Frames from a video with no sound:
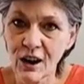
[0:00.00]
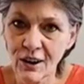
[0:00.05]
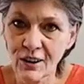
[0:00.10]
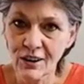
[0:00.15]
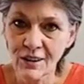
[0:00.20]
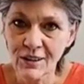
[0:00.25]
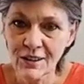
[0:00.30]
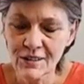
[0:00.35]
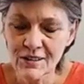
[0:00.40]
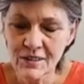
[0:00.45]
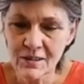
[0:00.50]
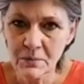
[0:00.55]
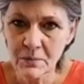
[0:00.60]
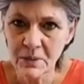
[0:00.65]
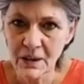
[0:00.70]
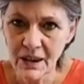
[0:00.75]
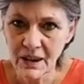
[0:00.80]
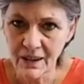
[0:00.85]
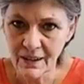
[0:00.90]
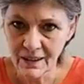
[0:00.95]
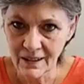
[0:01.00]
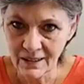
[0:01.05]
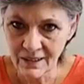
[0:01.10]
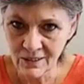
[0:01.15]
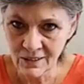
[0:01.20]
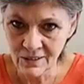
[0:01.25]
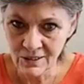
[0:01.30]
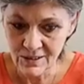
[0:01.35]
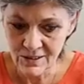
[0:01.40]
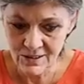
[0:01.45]
on some
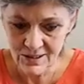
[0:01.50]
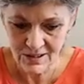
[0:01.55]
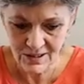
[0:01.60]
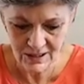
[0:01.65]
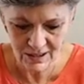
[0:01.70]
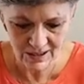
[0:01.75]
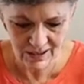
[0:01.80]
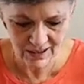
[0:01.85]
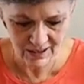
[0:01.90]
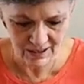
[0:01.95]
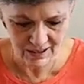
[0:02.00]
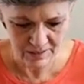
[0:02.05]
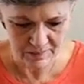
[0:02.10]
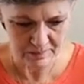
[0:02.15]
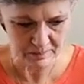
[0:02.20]
candles today.